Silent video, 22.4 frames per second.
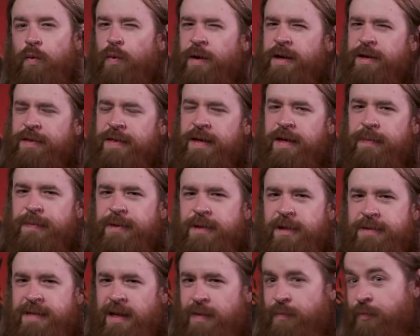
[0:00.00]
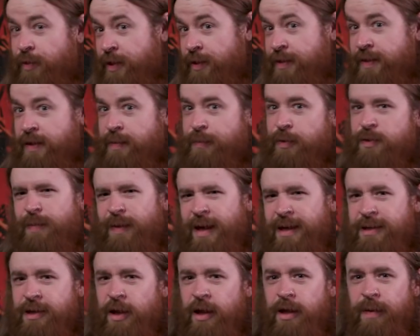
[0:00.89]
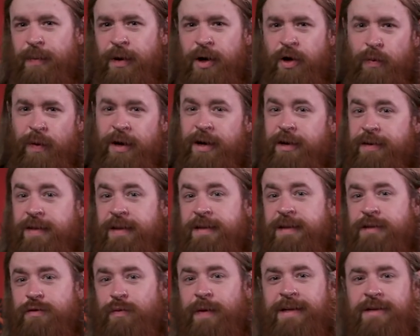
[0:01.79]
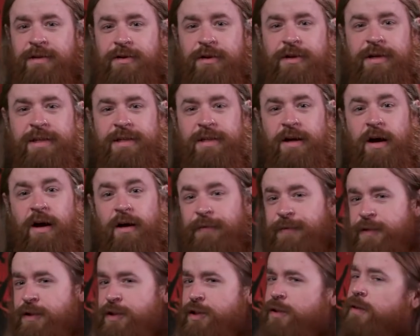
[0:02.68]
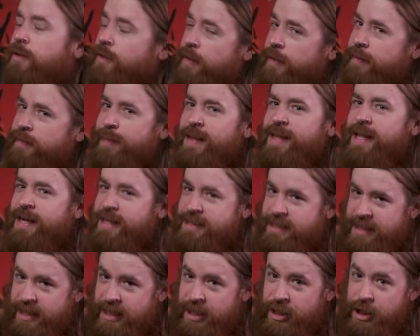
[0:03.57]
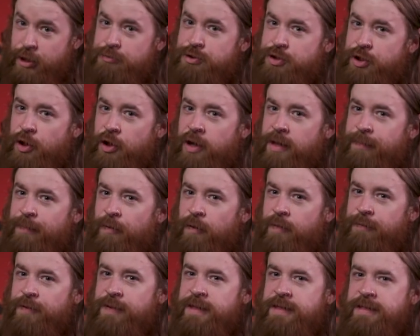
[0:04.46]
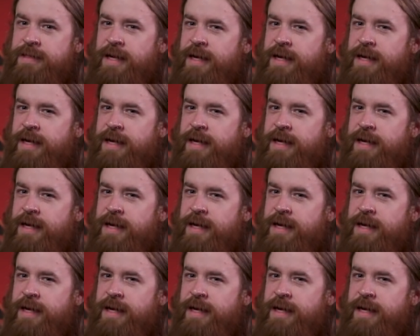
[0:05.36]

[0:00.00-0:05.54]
what do you think about this album? What do you think about the Black Dahlia Murder? Where do you think this ranks in their discography? Do you agree with me that it's a huge turning point for these